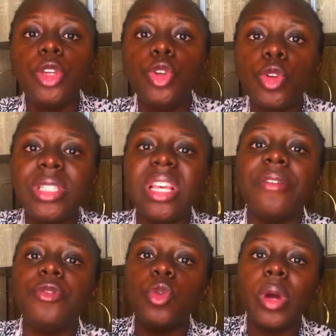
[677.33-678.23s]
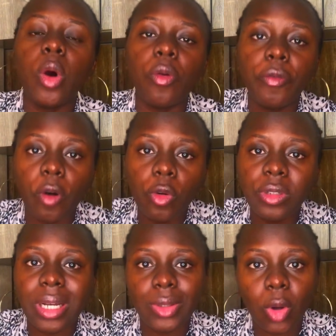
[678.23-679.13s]
you self, you were
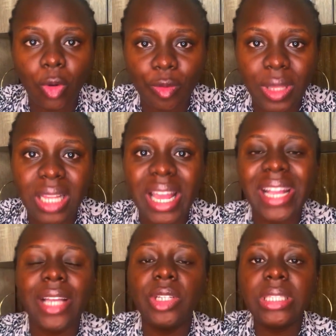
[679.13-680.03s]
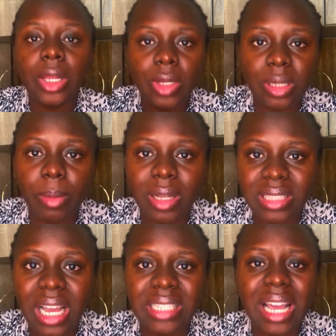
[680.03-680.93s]
unfollowed and all of that. Like, can you tell us
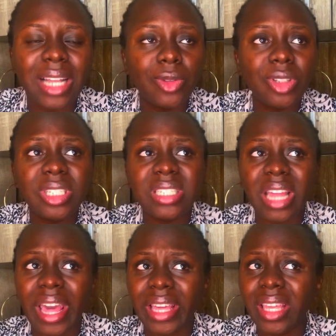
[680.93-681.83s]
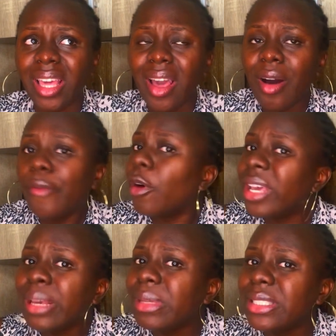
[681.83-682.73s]
about that? And Tochi's like, for
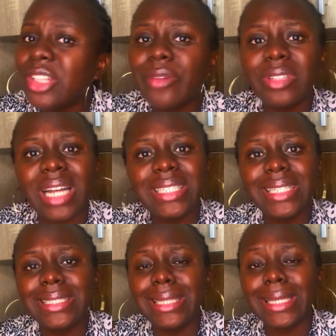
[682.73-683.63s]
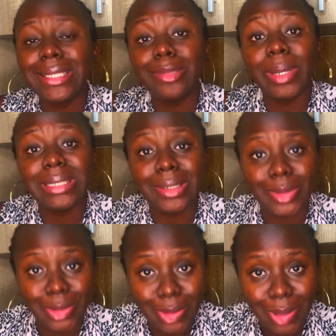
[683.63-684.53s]
him, he didn't even attend the Nengi's
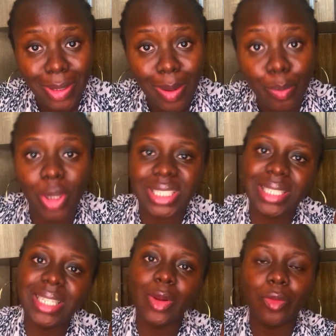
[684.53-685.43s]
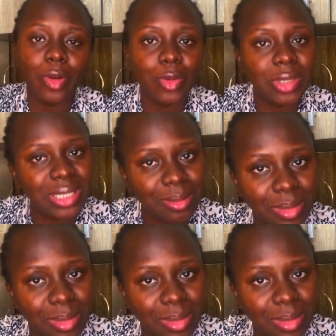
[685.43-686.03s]
birthday, but she still unfollowed him.